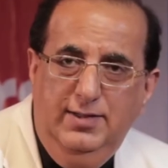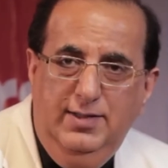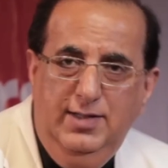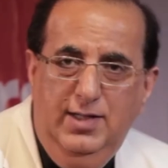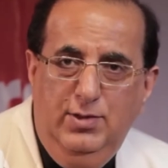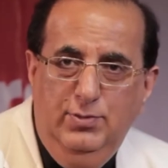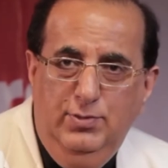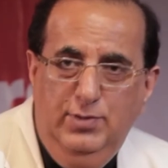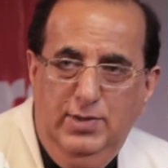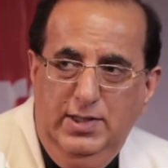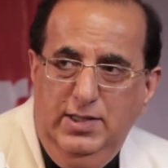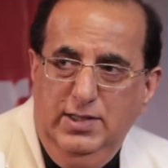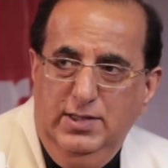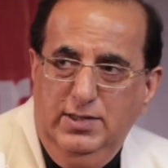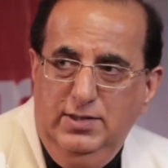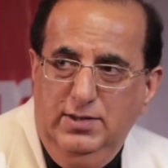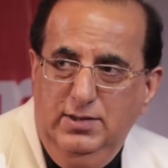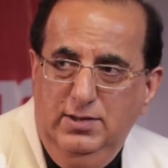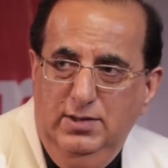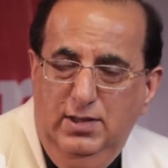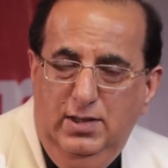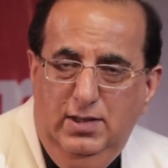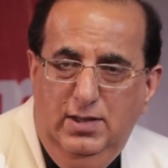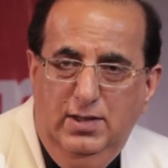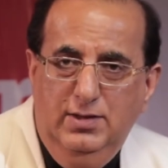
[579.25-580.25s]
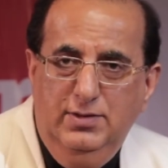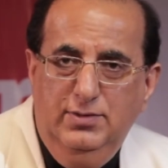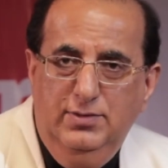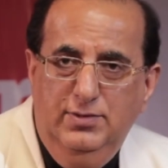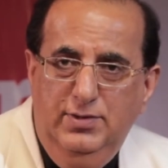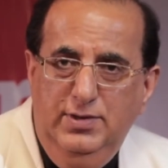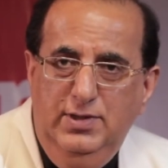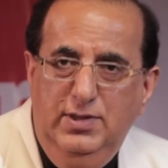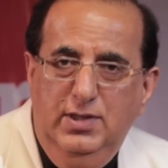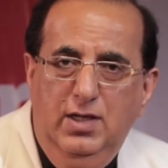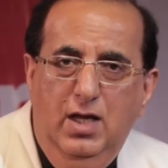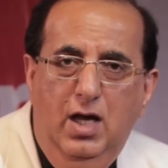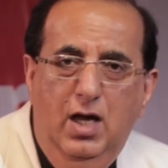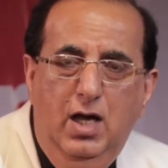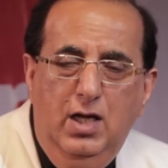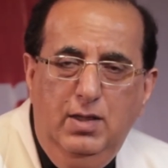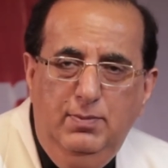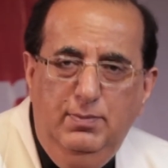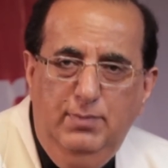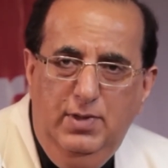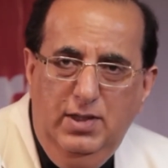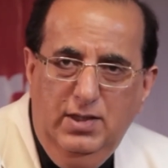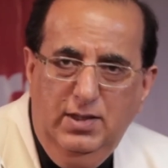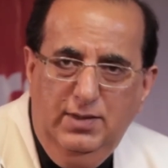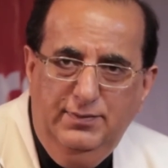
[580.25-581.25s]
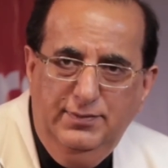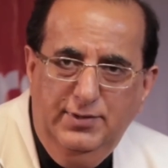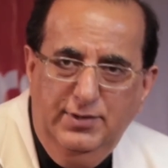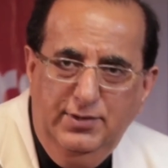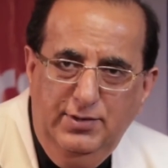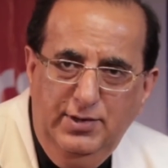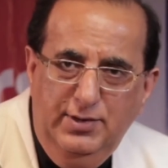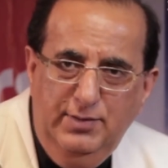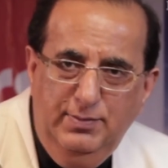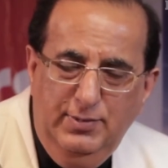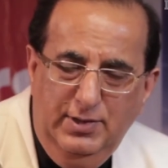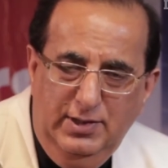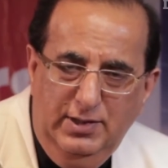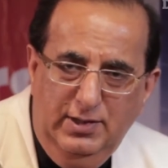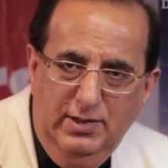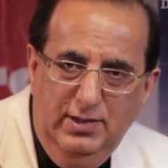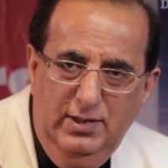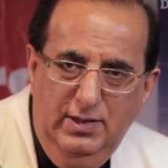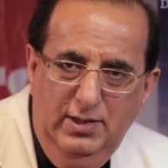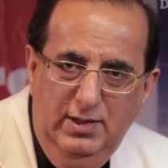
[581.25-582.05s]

diuretics are the real hallmark of the treatment.